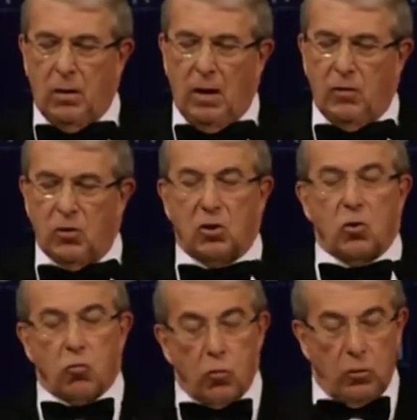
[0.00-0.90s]
and a
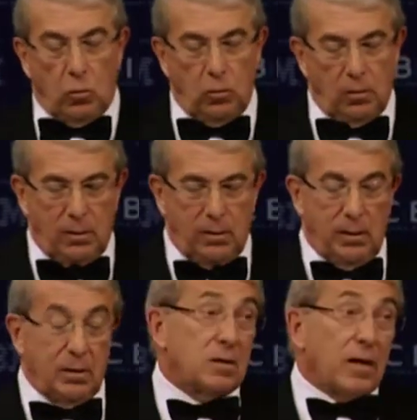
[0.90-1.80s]
crew
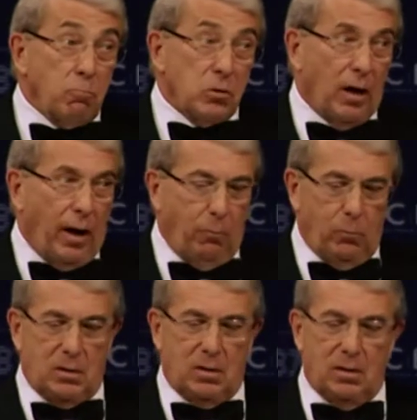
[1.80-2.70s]
sometimes